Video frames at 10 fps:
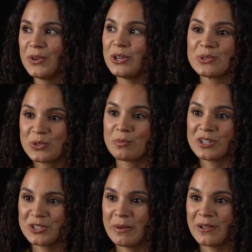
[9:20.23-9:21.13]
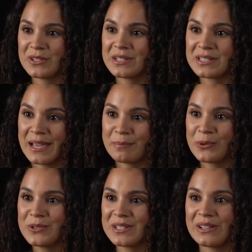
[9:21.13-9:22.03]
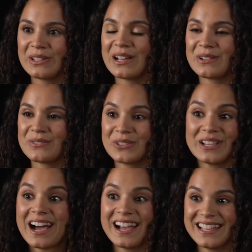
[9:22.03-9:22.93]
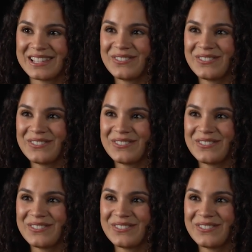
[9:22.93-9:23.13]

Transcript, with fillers: We know so much about the disciples, and a lot of the guys,